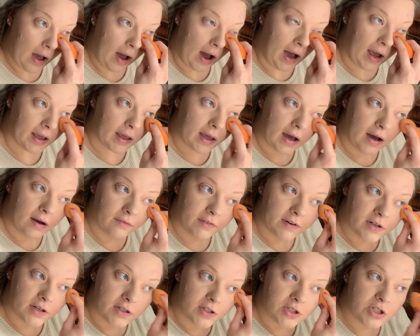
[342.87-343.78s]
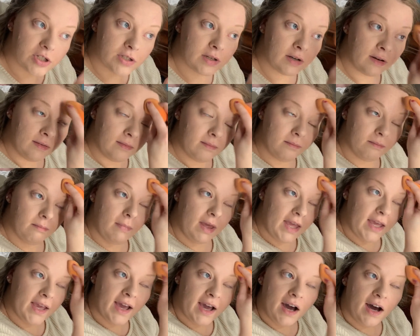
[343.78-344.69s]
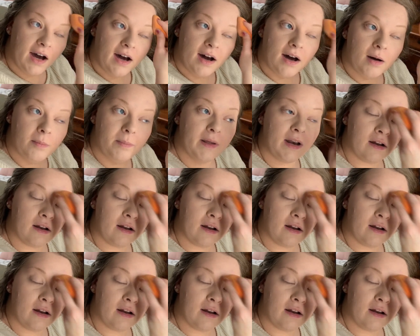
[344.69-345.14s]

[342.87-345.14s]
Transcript: high coverage makeup,